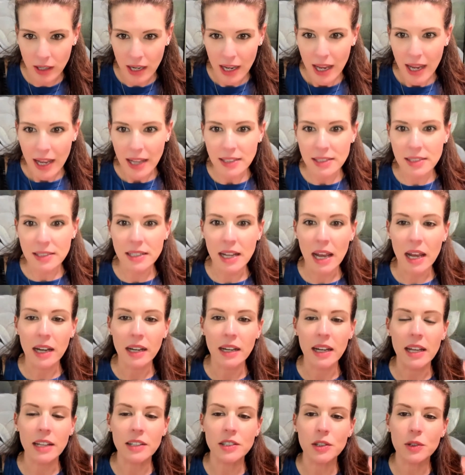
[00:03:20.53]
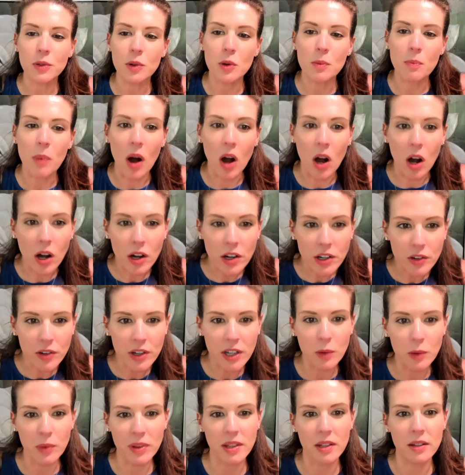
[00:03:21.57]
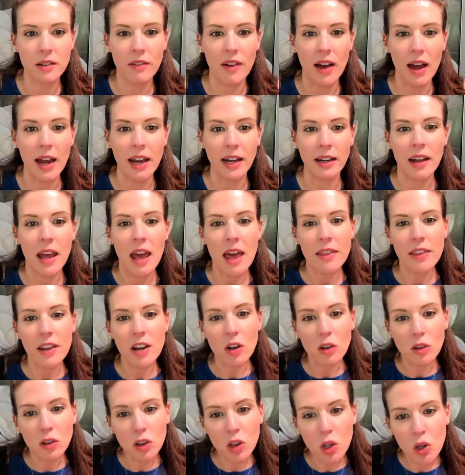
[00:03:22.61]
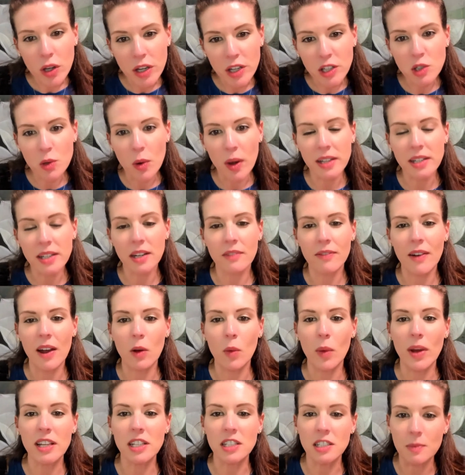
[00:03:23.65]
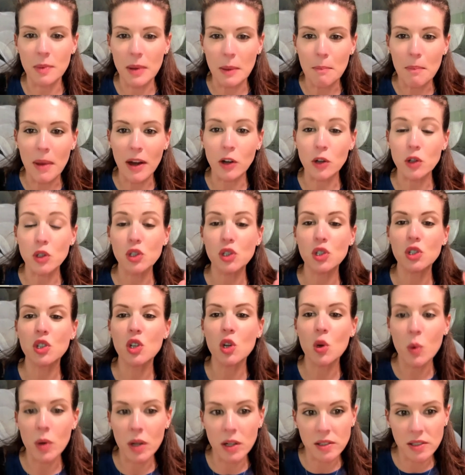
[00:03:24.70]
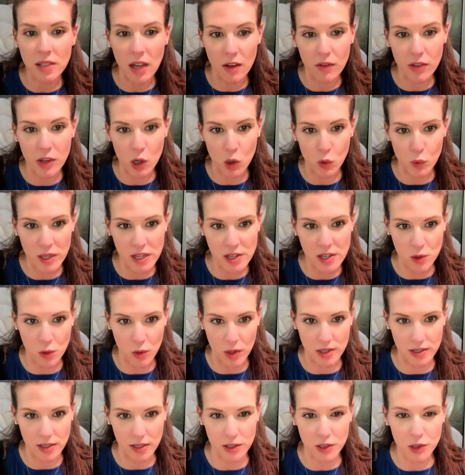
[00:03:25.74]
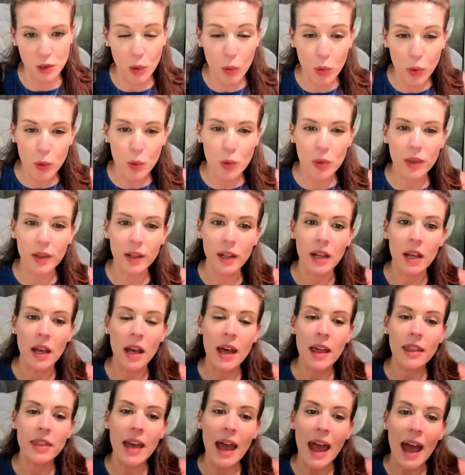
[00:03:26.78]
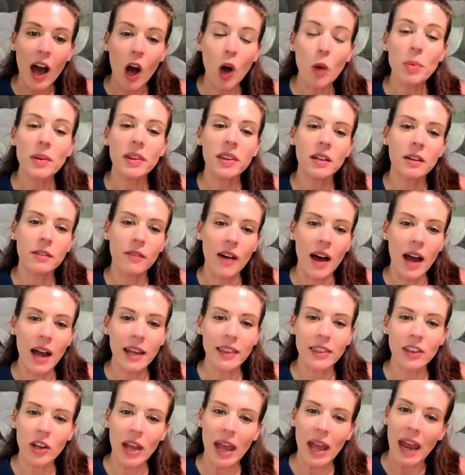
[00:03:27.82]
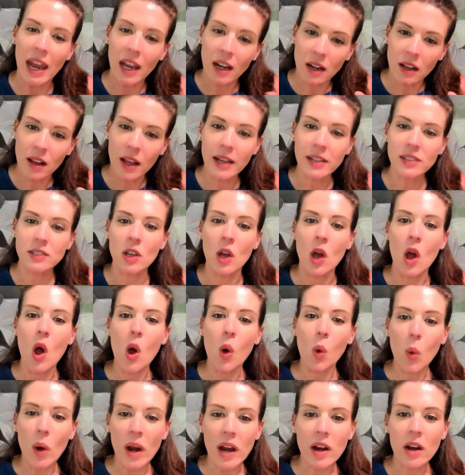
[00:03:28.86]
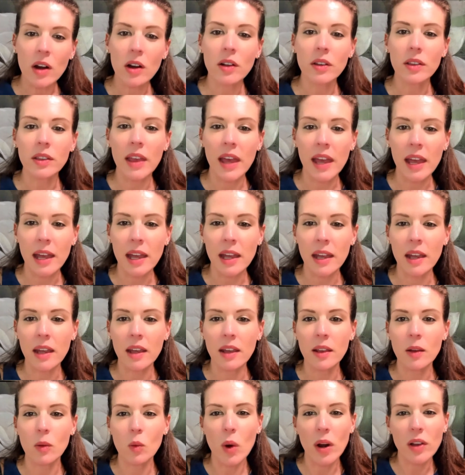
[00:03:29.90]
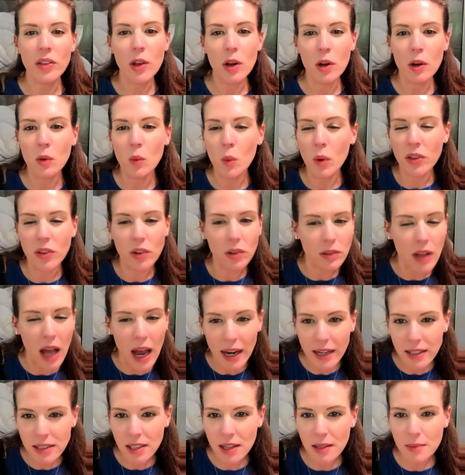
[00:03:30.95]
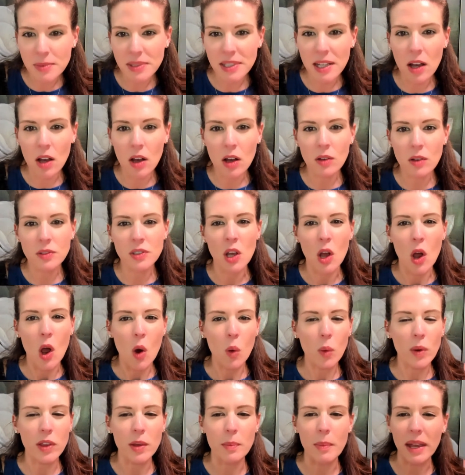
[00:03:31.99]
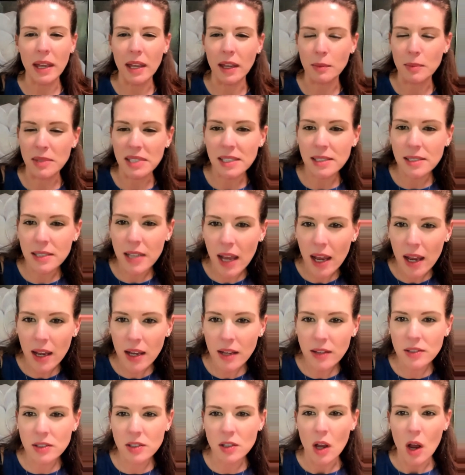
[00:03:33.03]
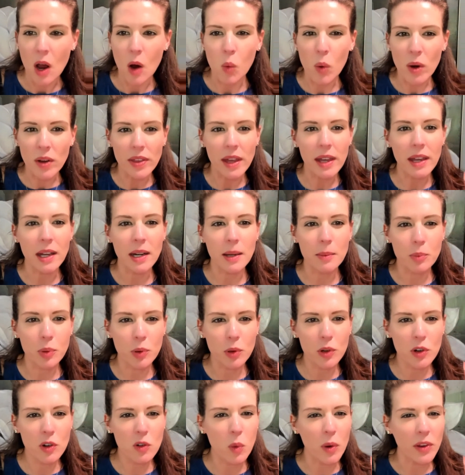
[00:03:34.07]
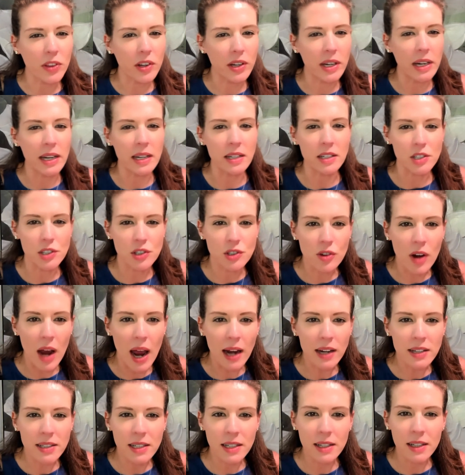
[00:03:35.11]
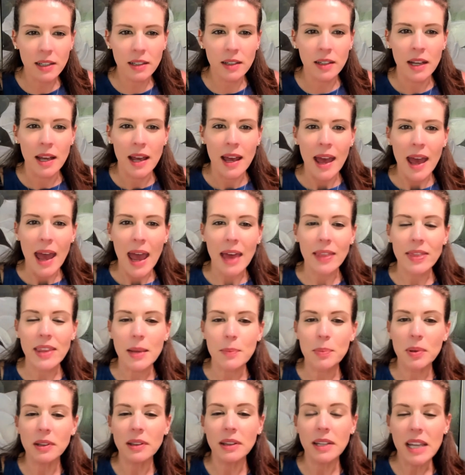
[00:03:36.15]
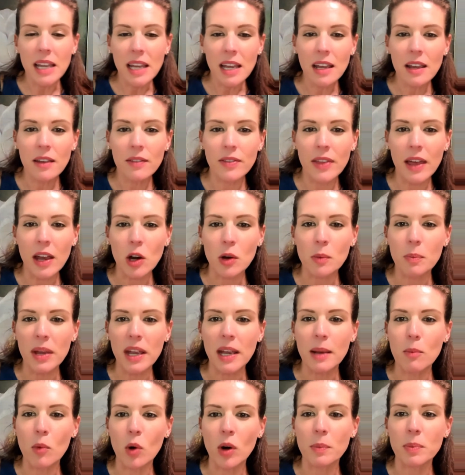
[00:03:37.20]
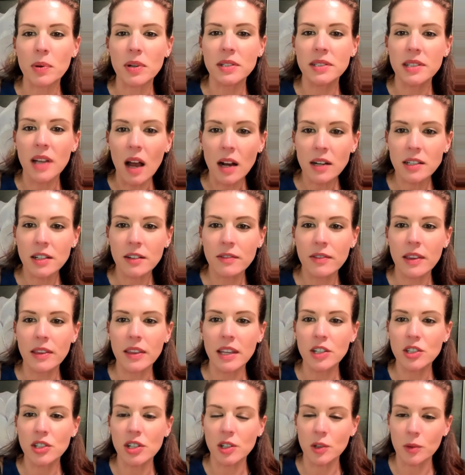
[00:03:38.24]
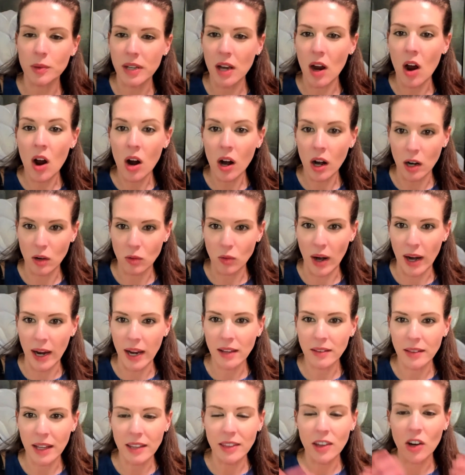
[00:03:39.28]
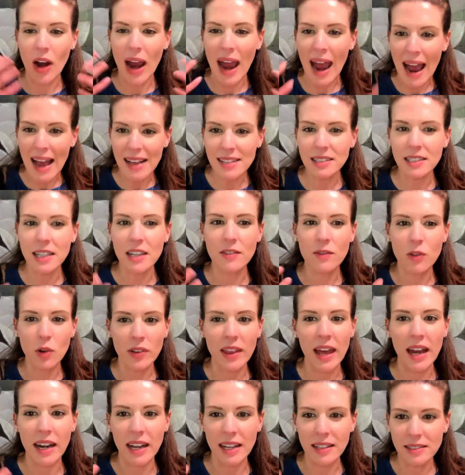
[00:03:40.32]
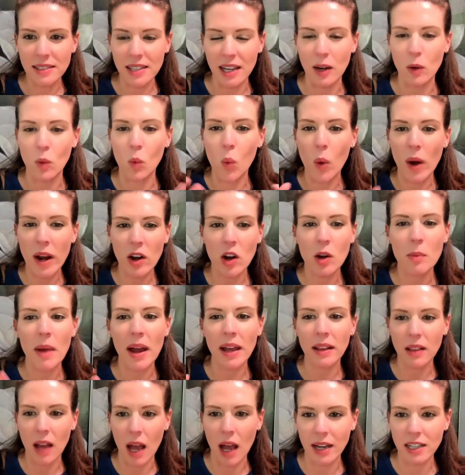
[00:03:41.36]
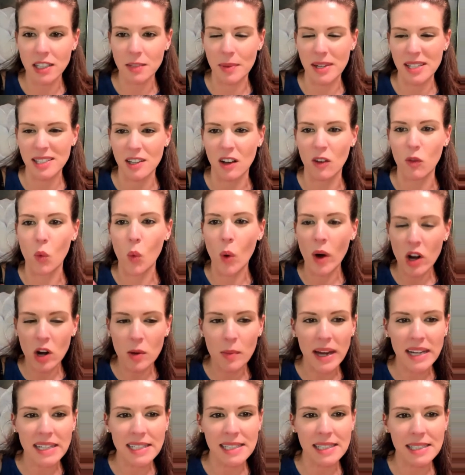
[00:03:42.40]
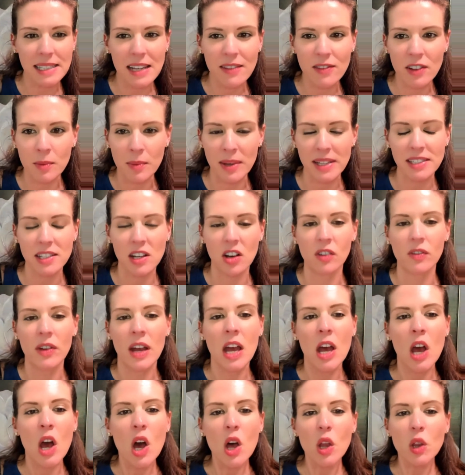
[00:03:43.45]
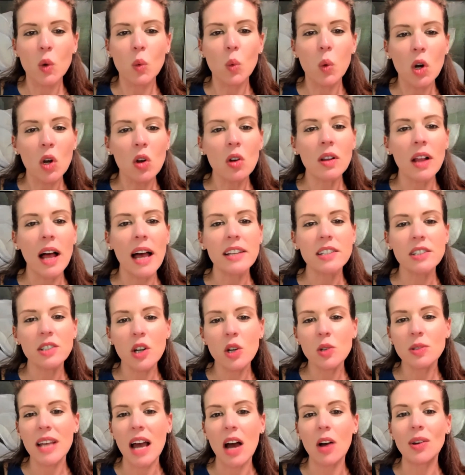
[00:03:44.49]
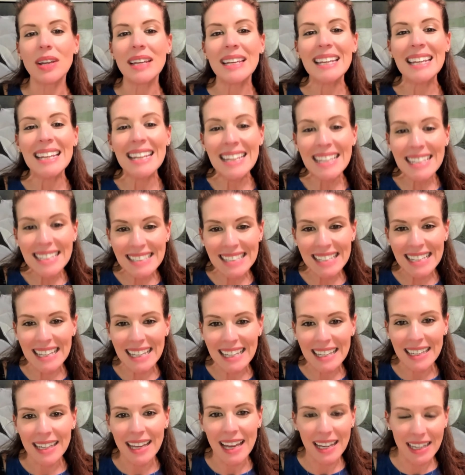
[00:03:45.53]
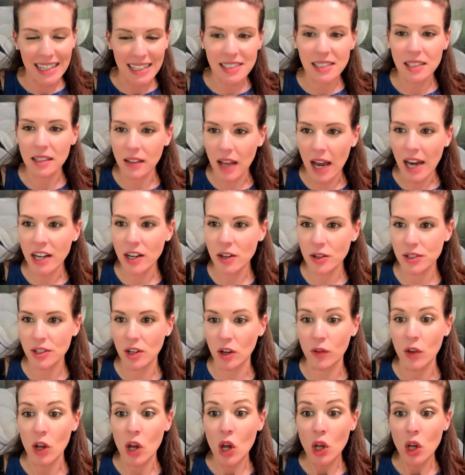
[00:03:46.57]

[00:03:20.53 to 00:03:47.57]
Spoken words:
Instead, it's through partnering with the divine. They are looking to identify ways to be better stewards of their resources. So through the help of the divine, they analyze where they're lying to themselves, where they're making mistakes, where they can improve, where they're getting distracted, and they believe they are being more productive than they genuinely are, right? Like they're asking for that insight. Where am I lying to myself? Where am I deceiving myself? The world class knows how easy it is to lie to yourself.